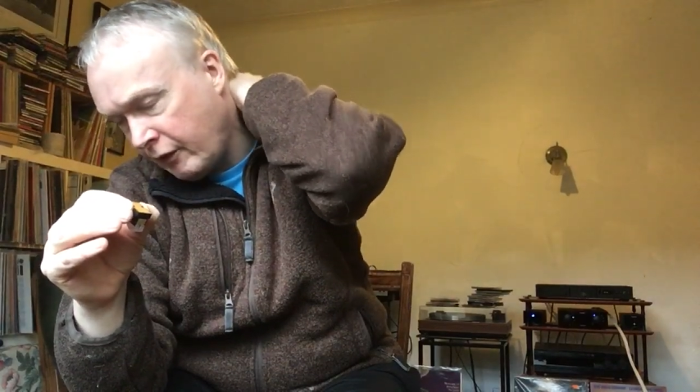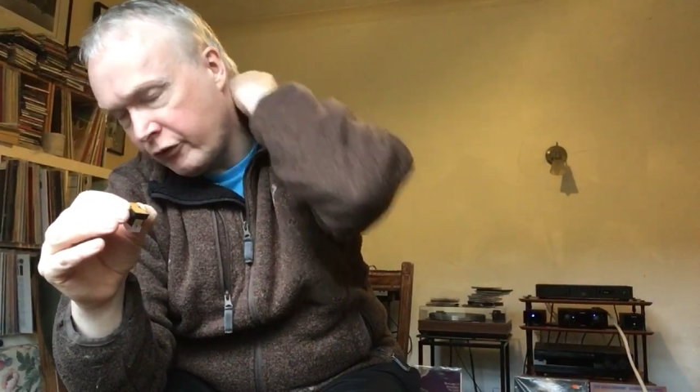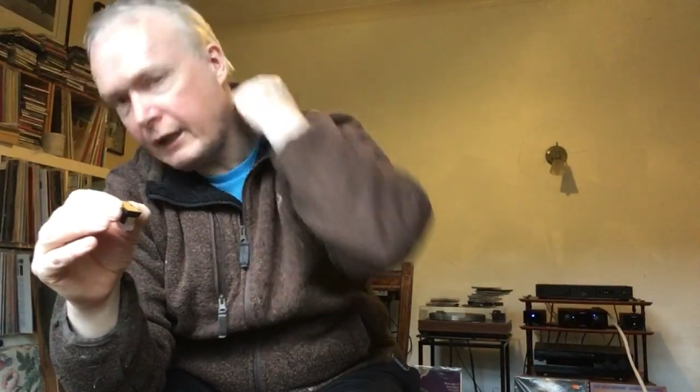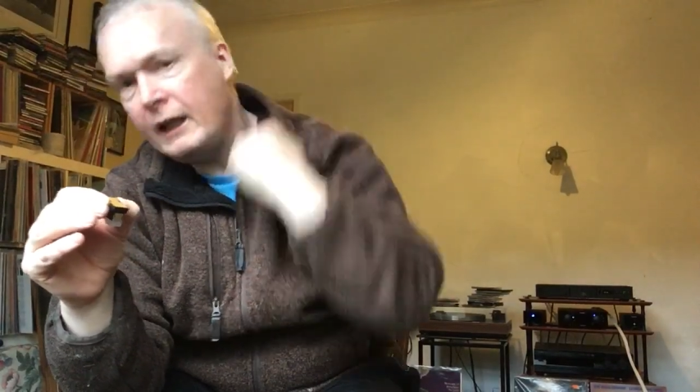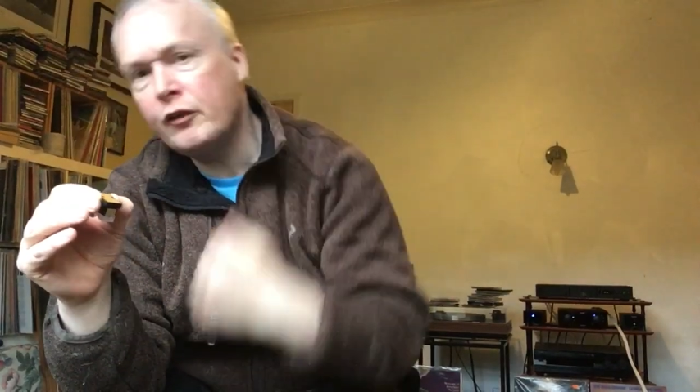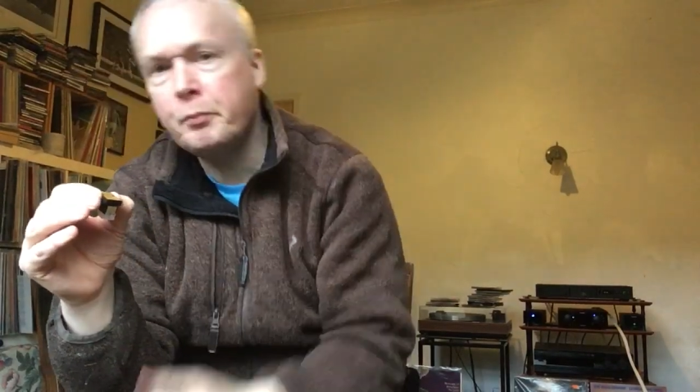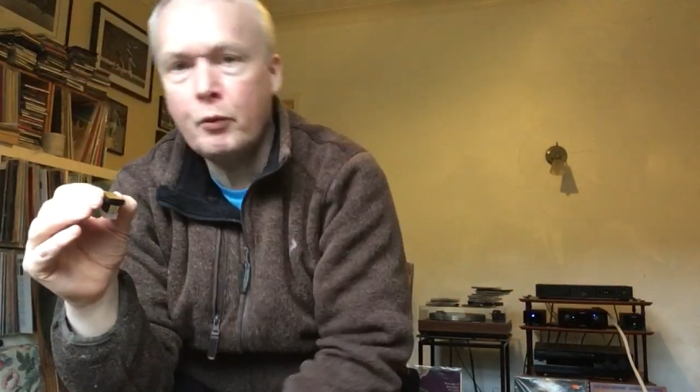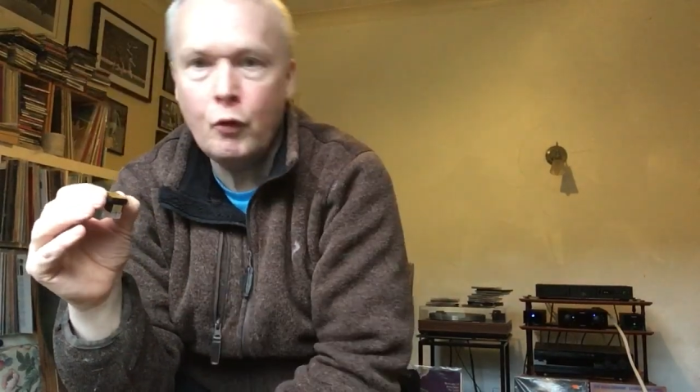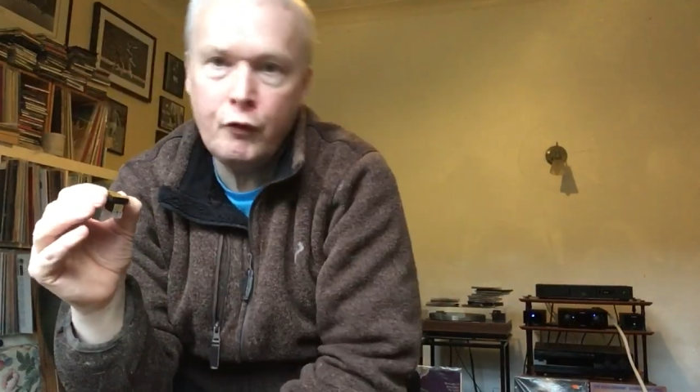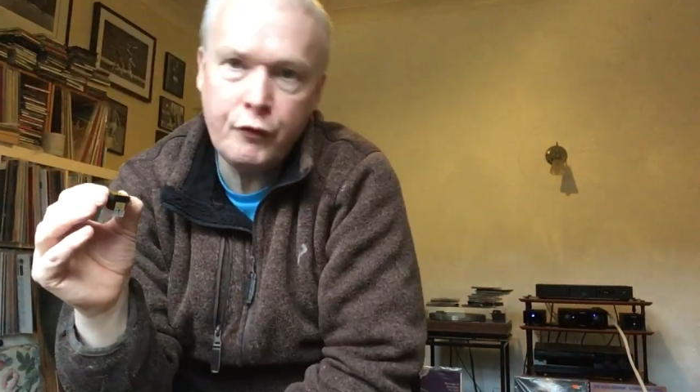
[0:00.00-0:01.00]
the stylus
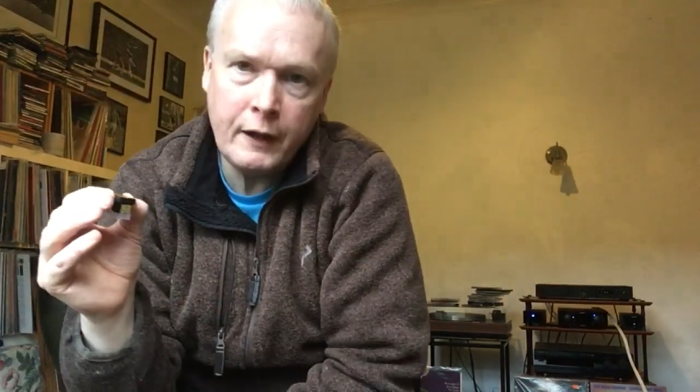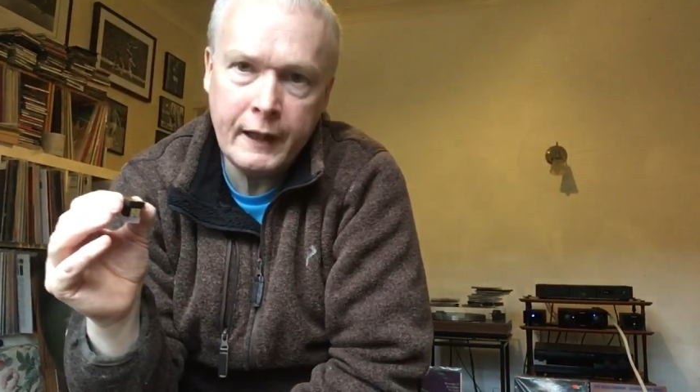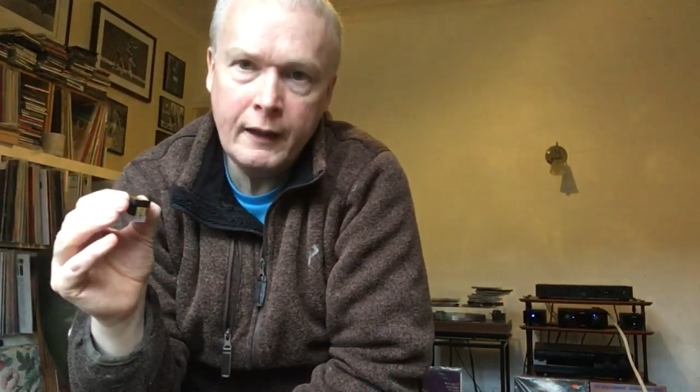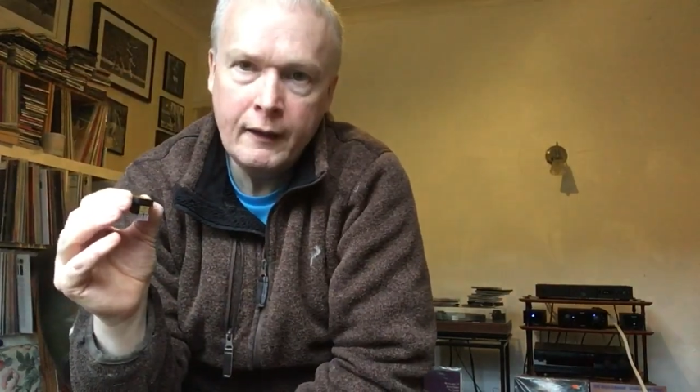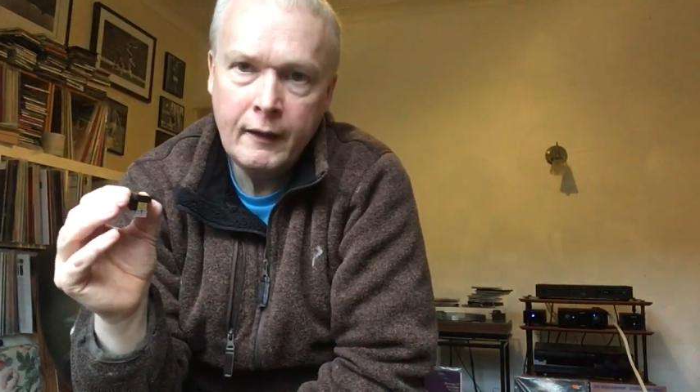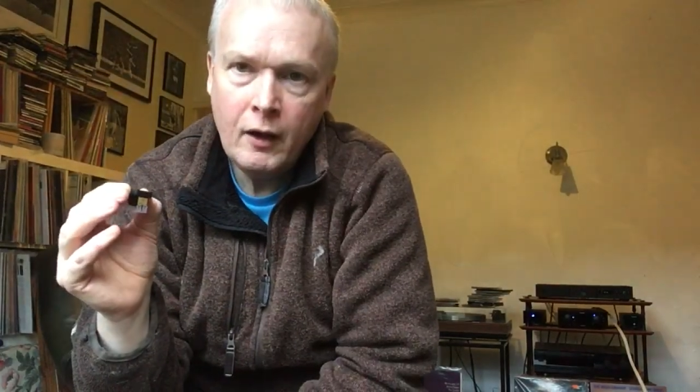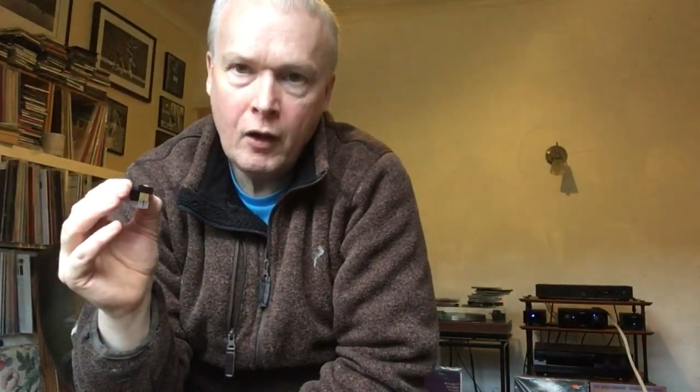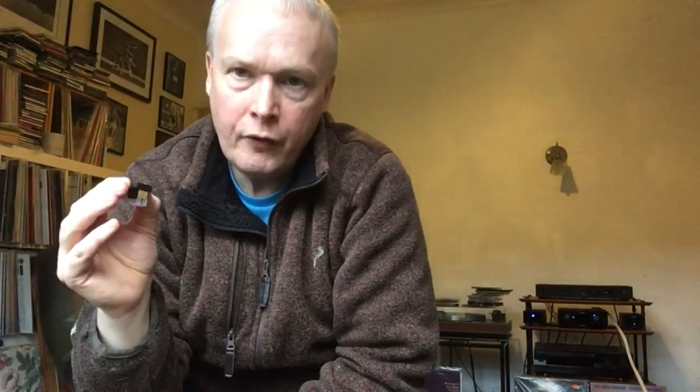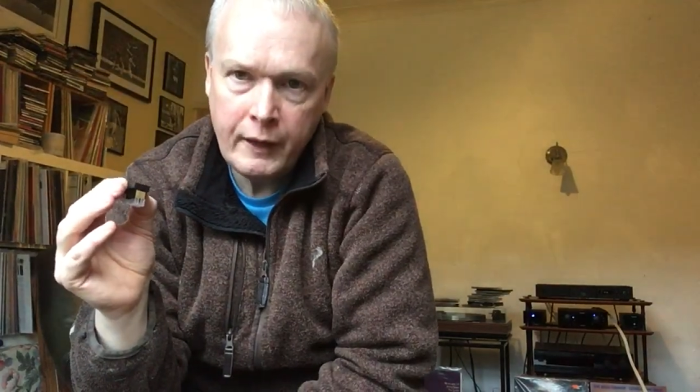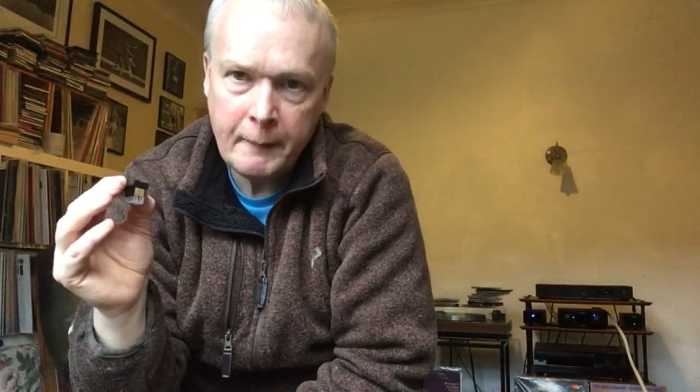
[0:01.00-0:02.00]
profile on the